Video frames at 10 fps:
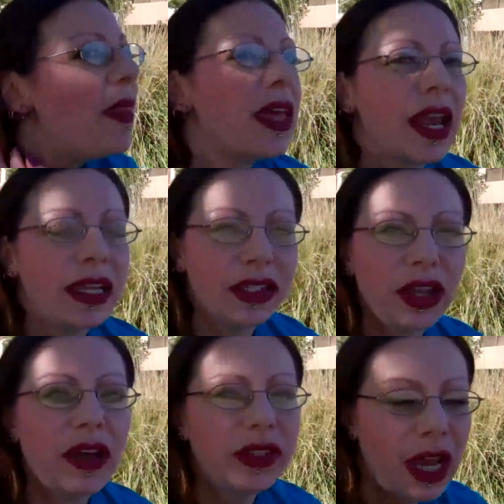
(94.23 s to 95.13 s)
And then I
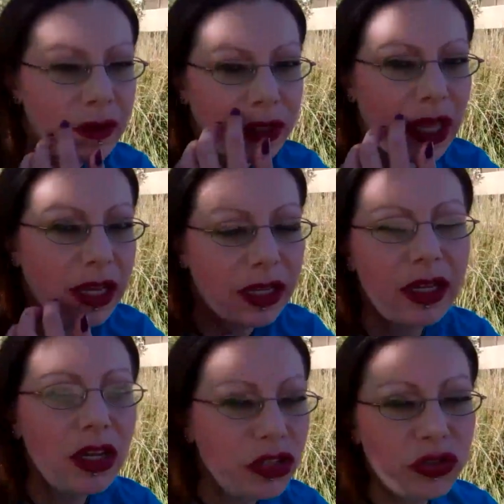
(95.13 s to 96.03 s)
still have time to like
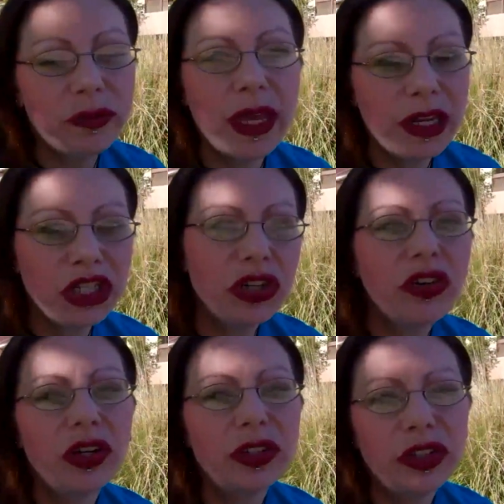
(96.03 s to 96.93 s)
do the
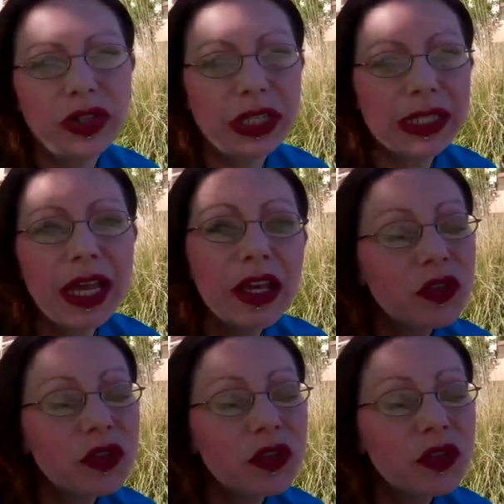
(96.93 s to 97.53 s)
managerial duties.